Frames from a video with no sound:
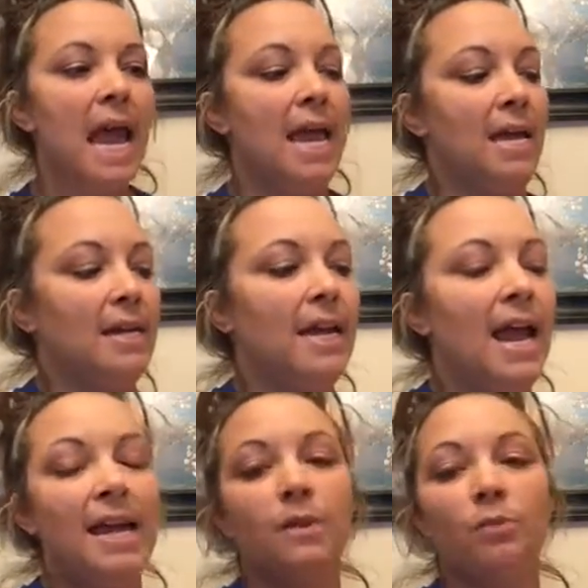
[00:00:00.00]
and
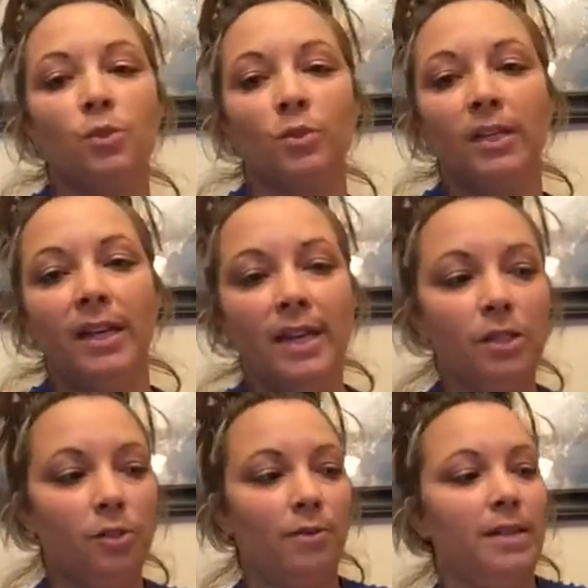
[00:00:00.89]
Caden was really
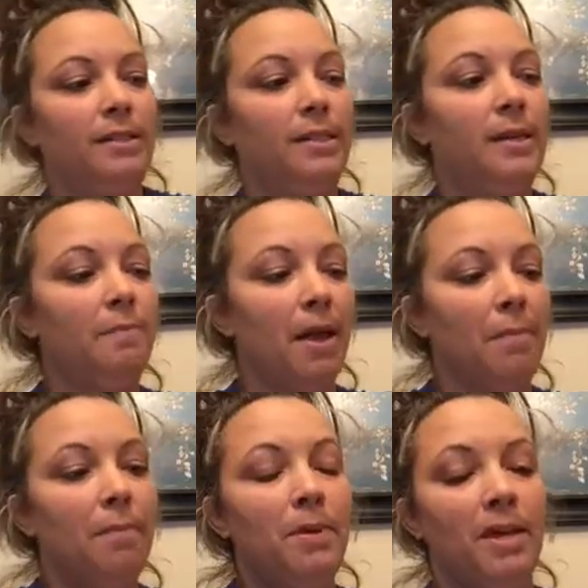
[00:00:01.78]
interested in
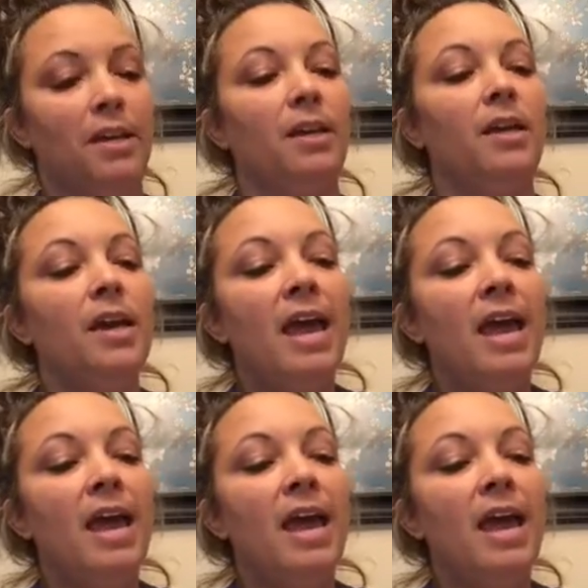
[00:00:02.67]
Peppa Pig,